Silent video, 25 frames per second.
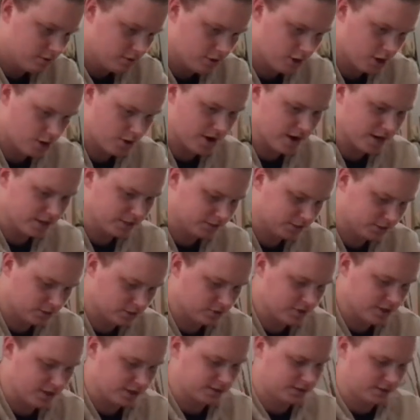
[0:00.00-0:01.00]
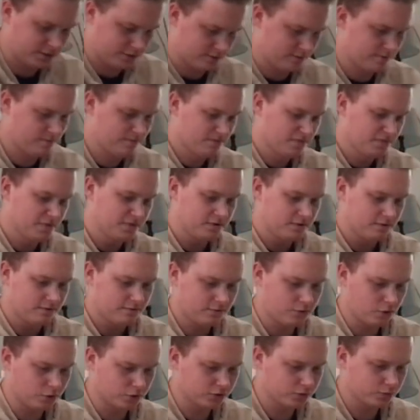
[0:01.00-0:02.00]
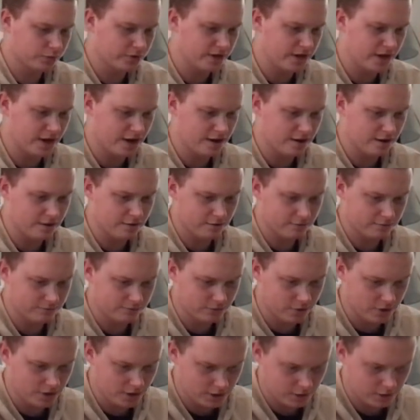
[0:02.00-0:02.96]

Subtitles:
Alright, so yes, of course we have